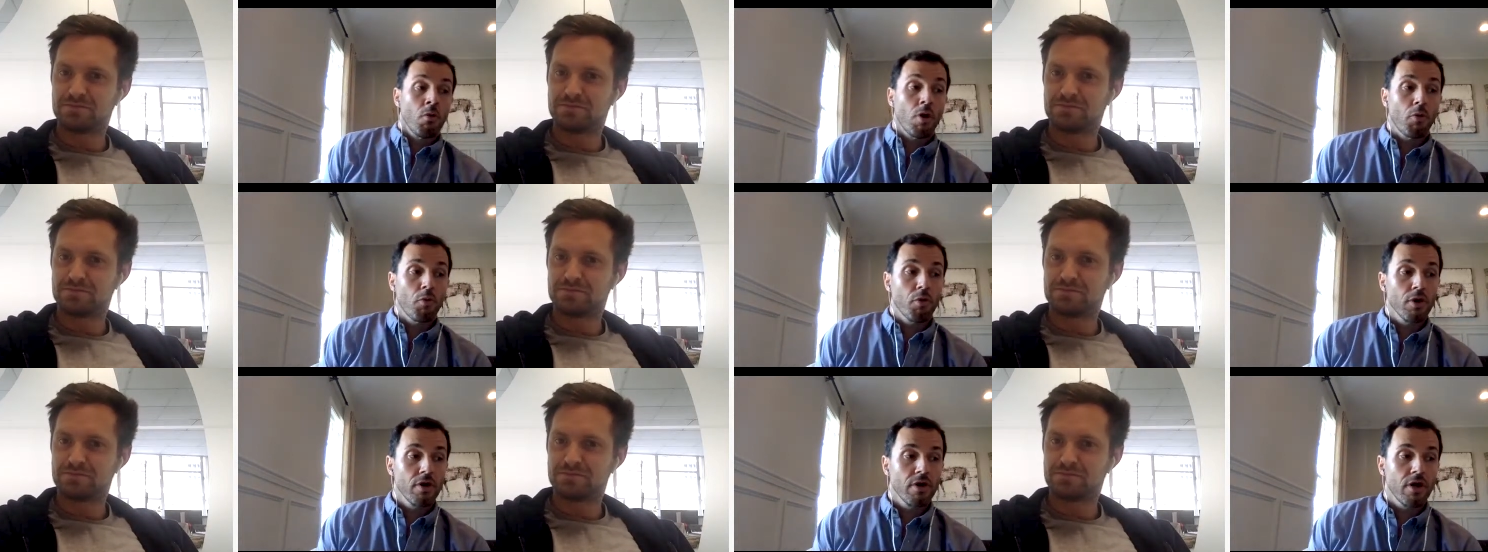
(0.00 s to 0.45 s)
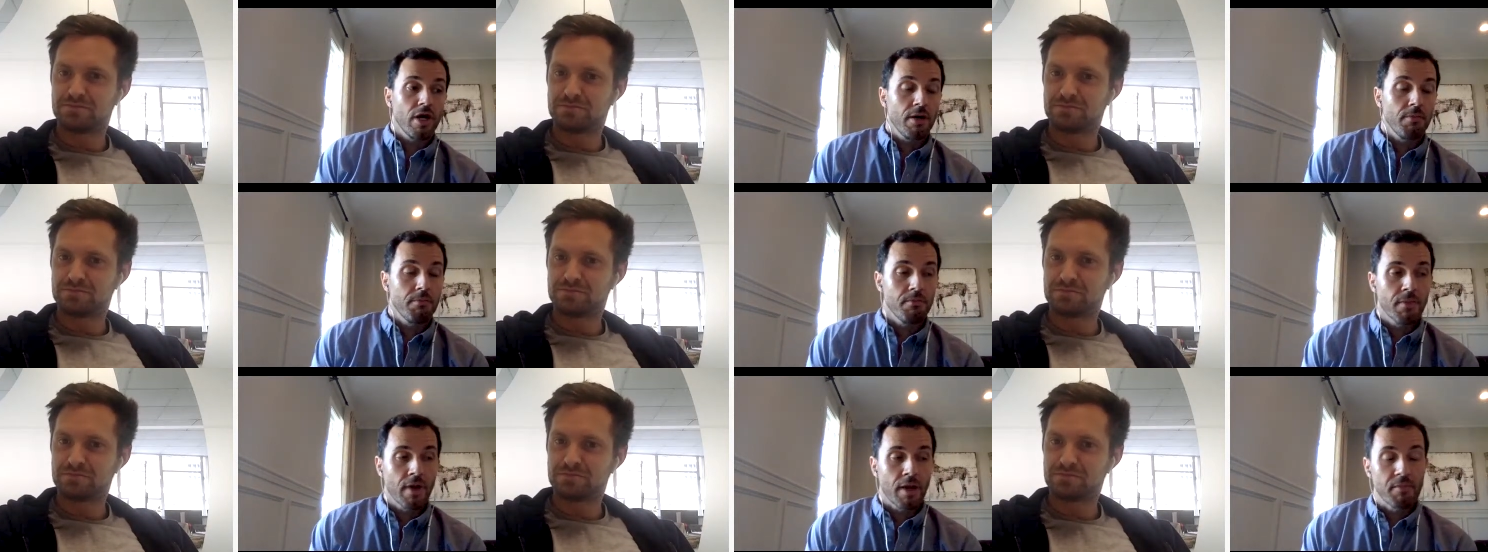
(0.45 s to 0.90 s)
Speaker 1: Well, we're
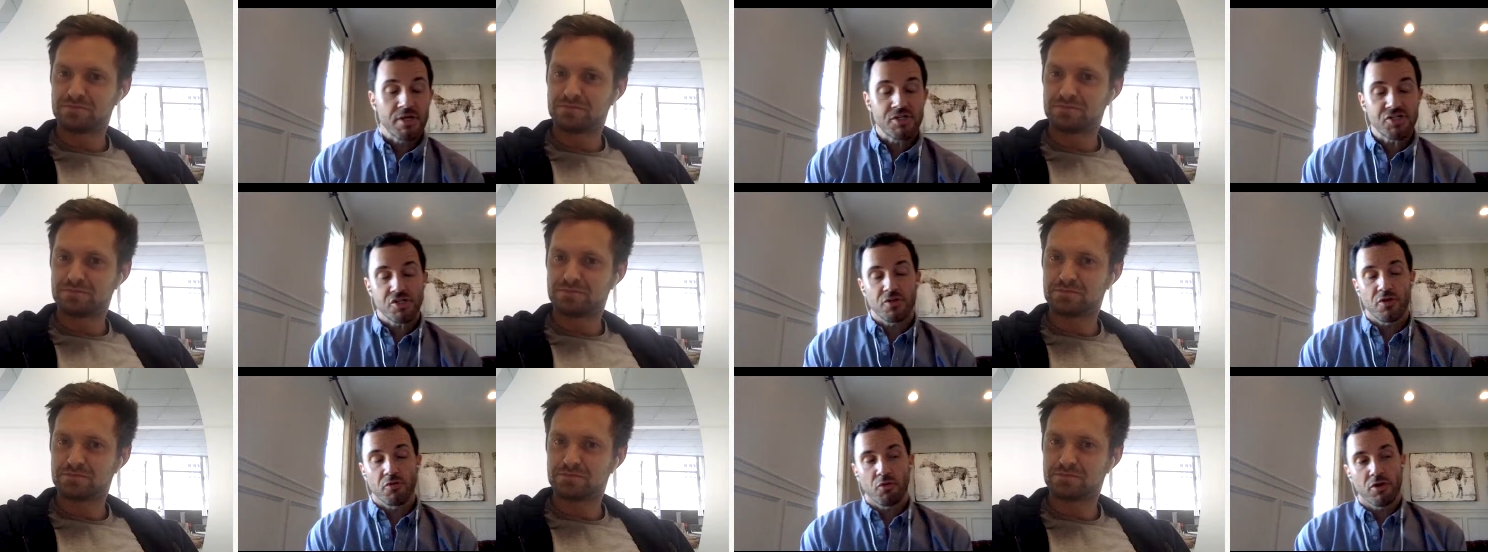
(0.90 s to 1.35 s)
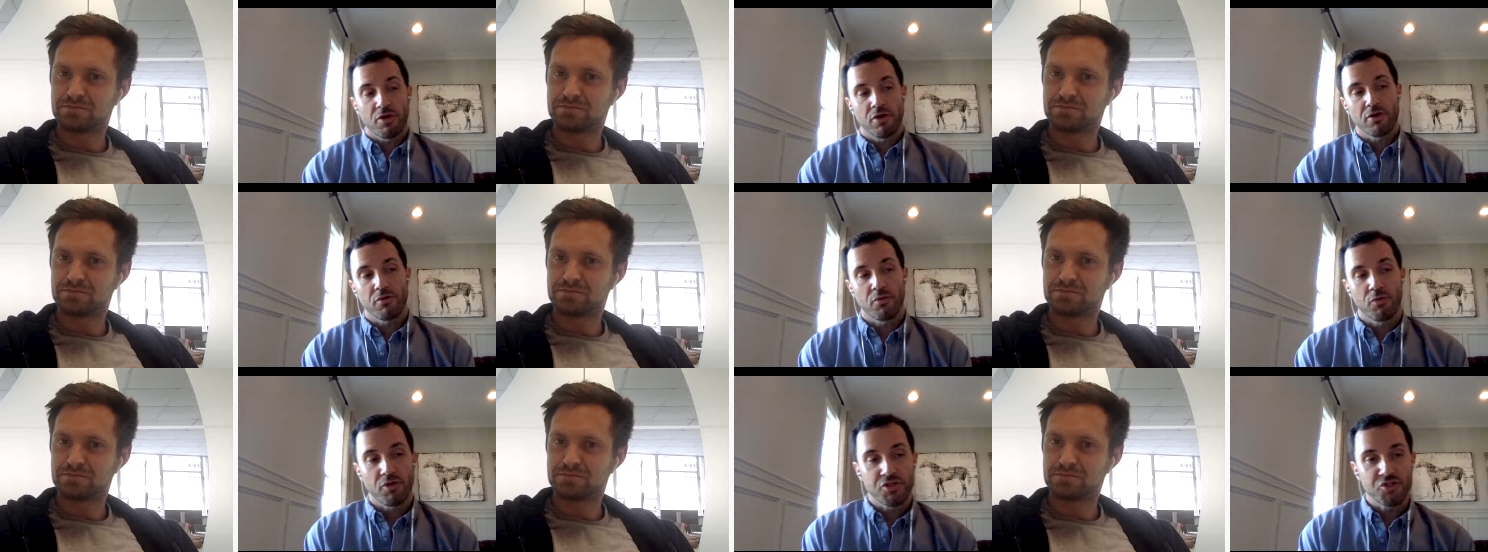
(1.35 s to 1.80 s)
um, I mentioned that
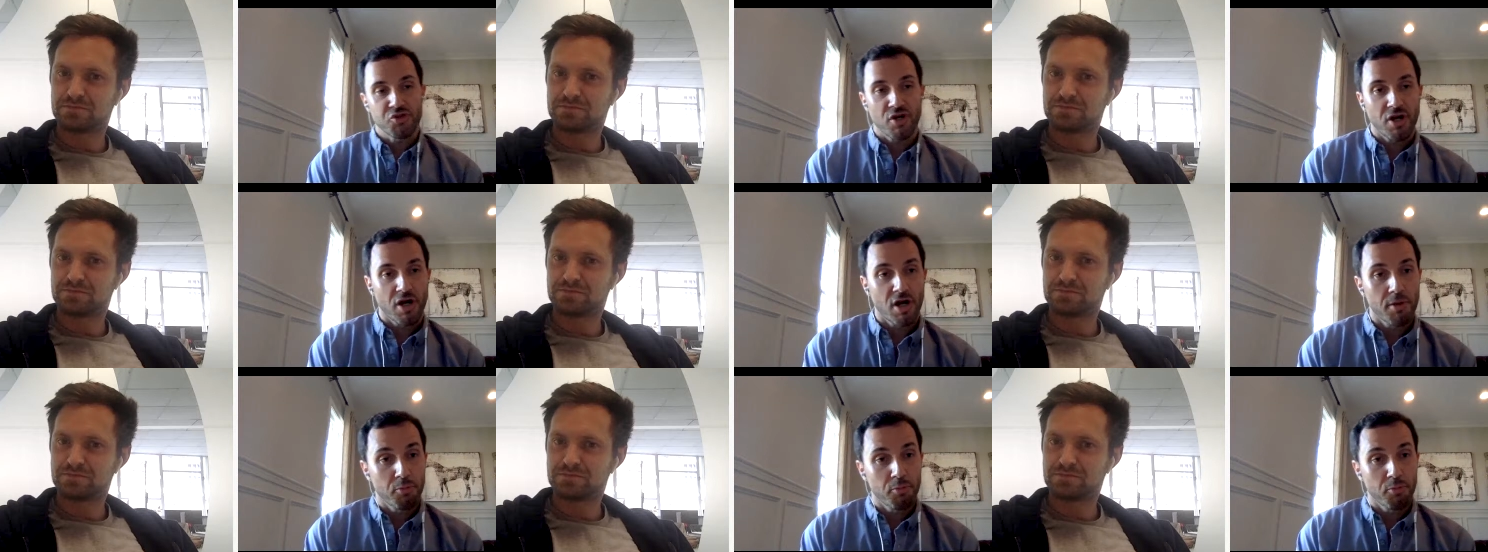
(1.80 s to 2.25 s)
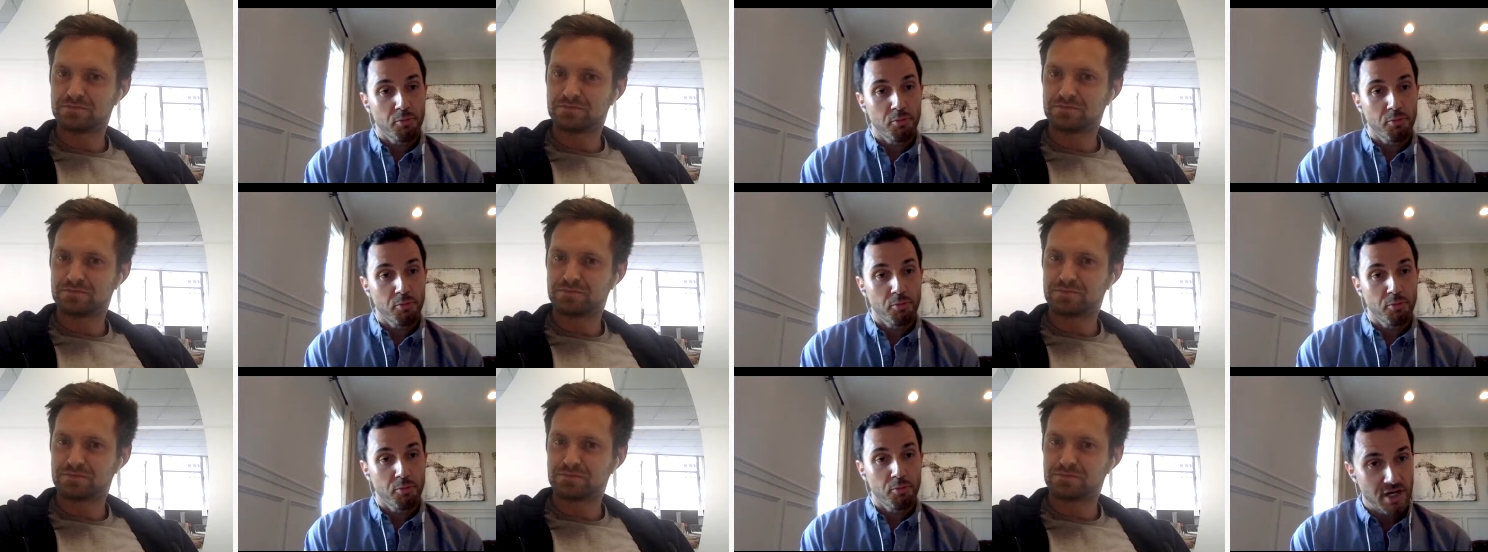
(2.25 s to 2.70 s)
we're really trying to onboard
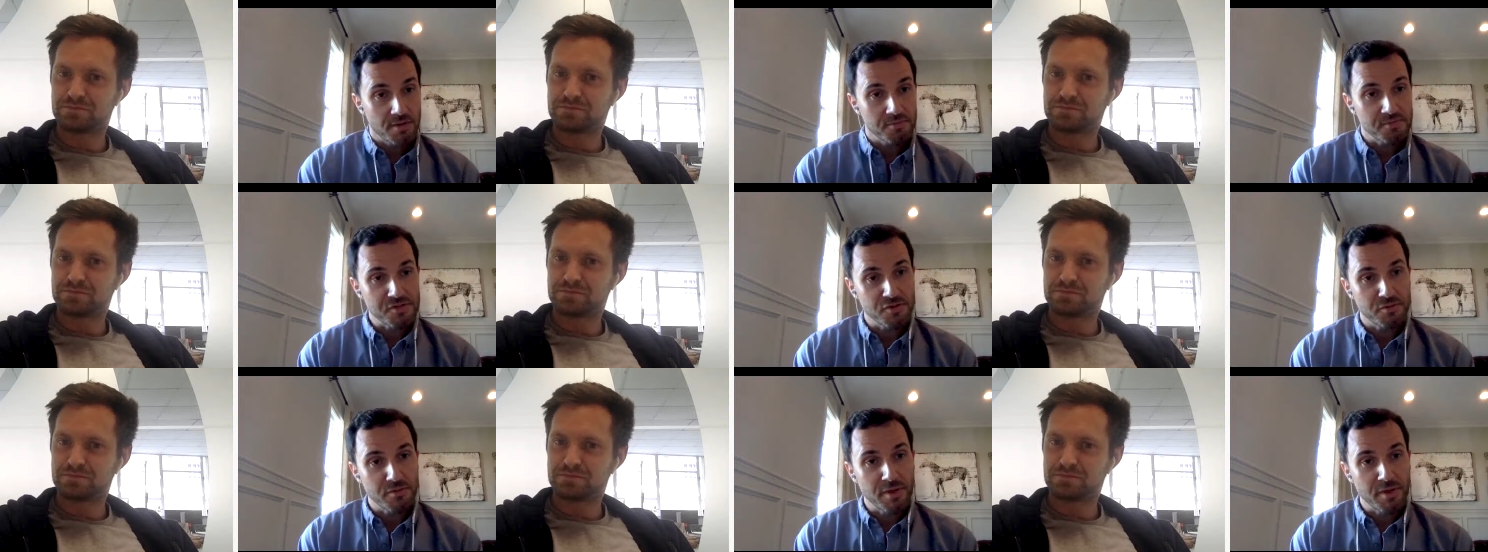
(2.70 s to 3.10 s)
lots of reps,